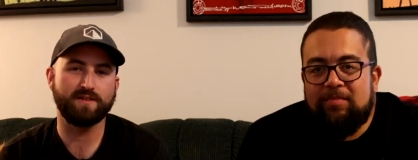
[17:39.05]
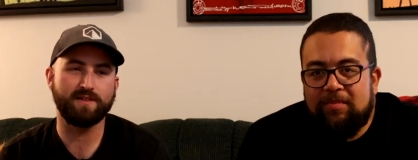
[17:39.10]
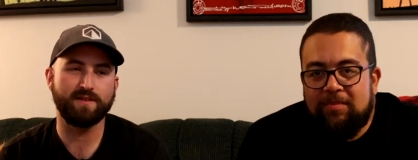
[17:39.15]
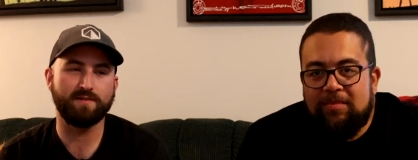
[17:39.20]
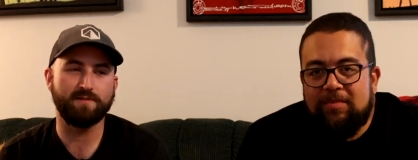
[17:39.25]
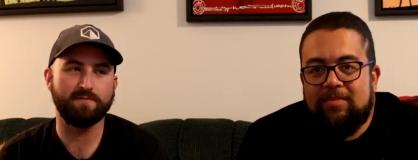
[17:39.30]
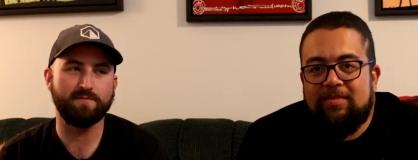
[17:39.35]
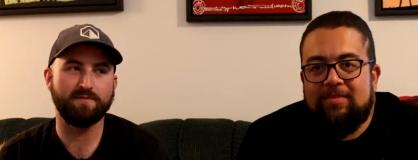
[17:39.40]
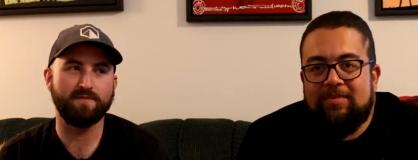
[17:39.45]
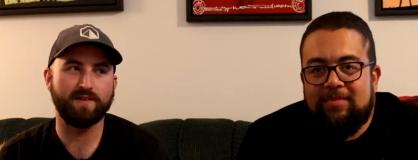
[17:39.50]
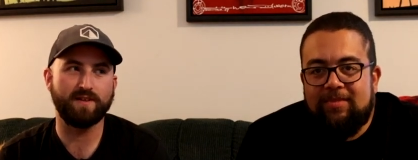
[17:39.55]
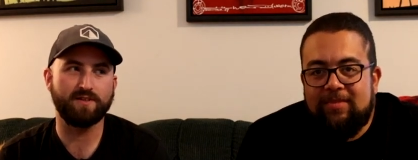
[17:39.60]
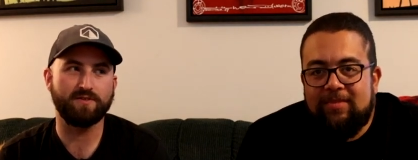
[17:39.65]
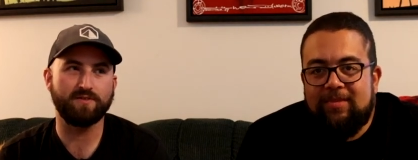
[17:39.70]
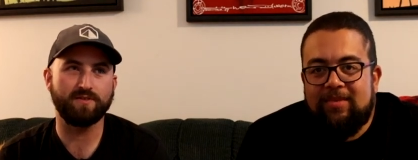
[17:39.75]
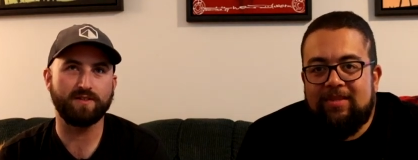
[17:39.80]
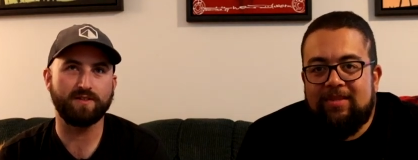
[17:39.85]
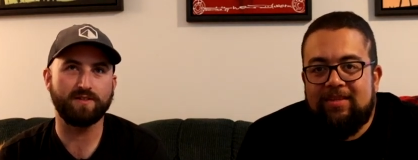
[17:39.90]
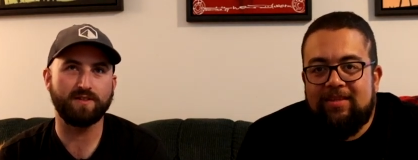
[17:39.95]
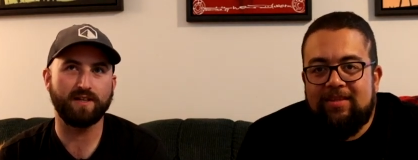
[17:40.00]
Speaker 1: It
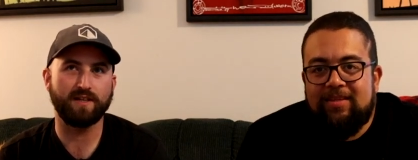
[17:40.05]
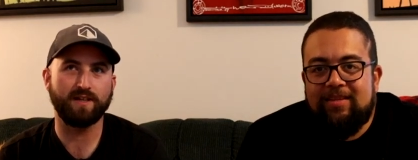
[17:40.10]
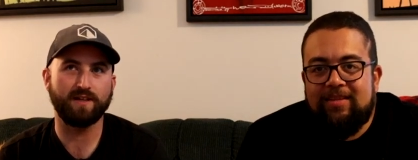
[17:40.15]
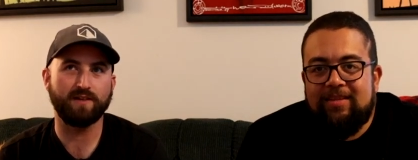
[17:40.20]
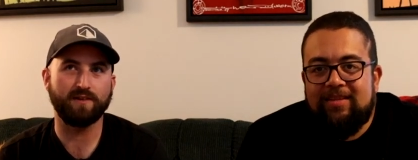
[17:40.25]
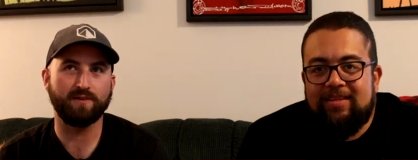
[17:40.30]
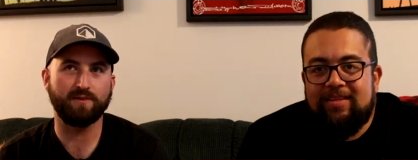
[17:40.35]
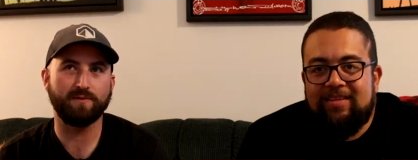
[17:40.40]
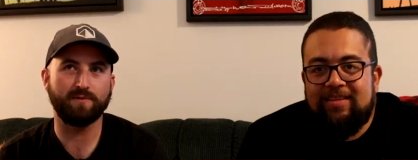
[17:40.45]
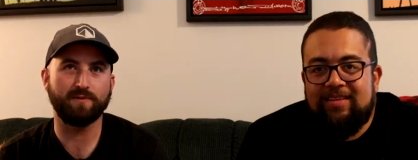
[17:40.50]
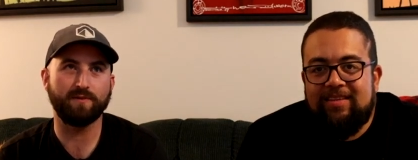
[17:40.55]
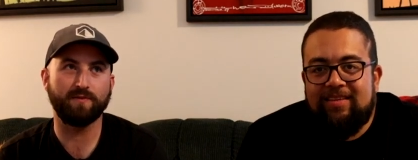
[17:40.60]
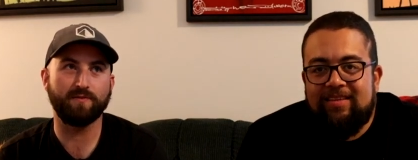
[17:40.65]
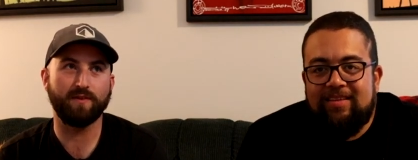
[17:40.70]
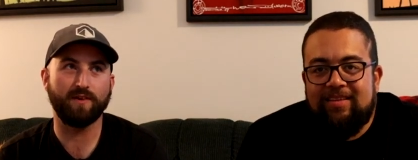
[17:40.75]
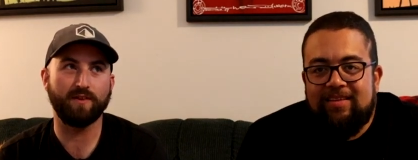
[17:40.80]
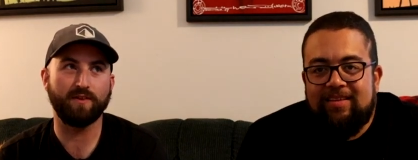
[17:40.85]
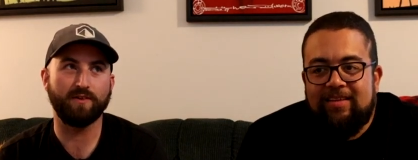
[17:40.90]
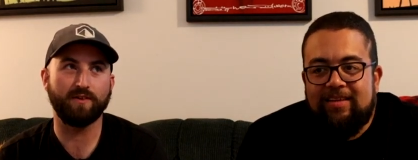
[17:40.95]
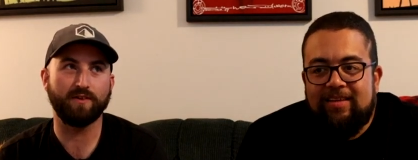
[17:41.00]
eventually taking
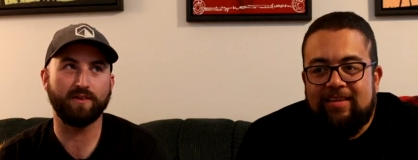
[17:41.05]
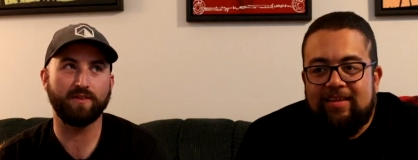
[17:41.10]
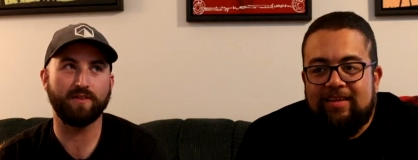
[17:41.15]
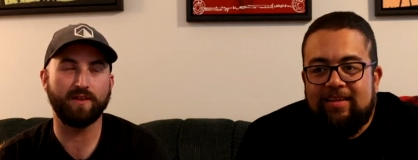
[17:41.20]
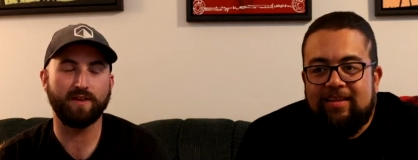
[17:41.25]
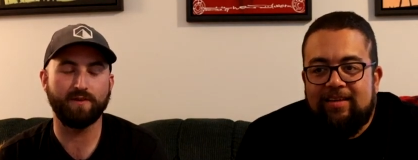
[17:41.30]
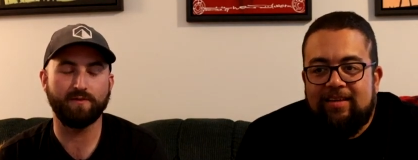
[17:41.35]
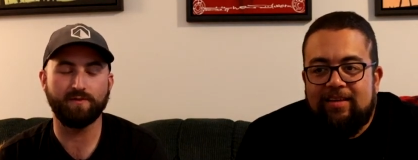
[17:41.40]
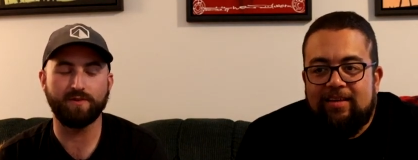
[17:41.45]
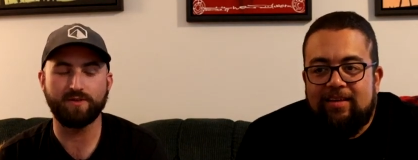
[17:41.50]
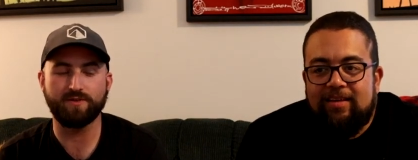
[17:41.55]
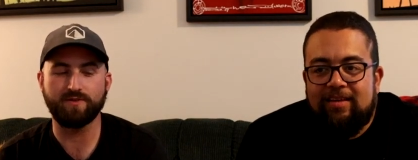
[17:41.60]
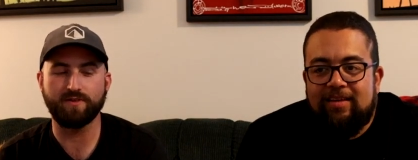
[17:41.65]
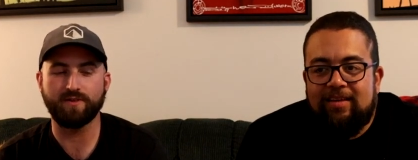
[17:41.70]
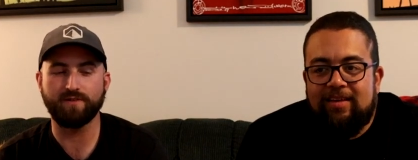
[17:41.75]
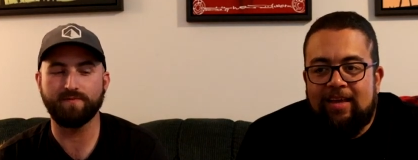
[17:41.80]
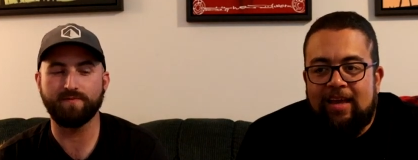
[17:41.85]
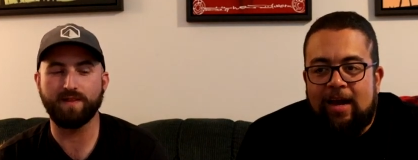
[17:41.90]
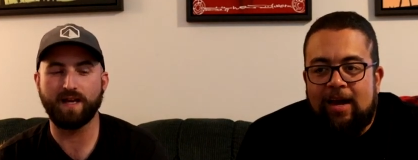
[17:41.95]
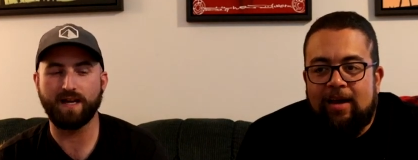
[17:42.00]
far longer than we should
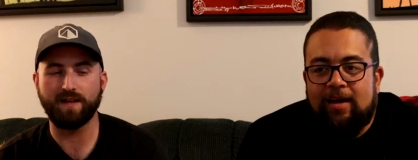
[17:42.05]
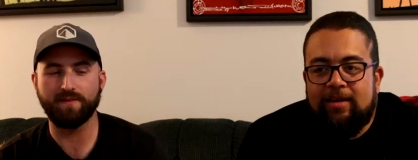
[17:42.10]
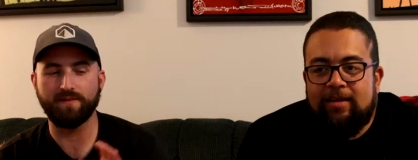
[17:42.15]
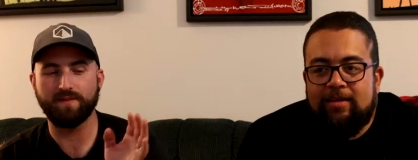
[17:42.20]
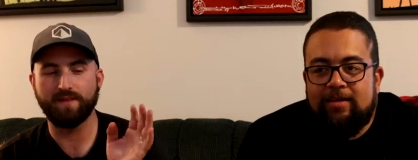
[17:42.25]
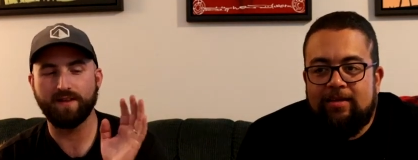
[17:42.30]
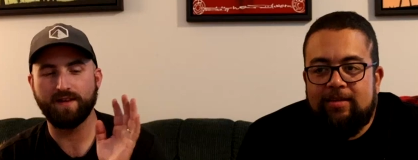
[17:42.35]
have. Yeah.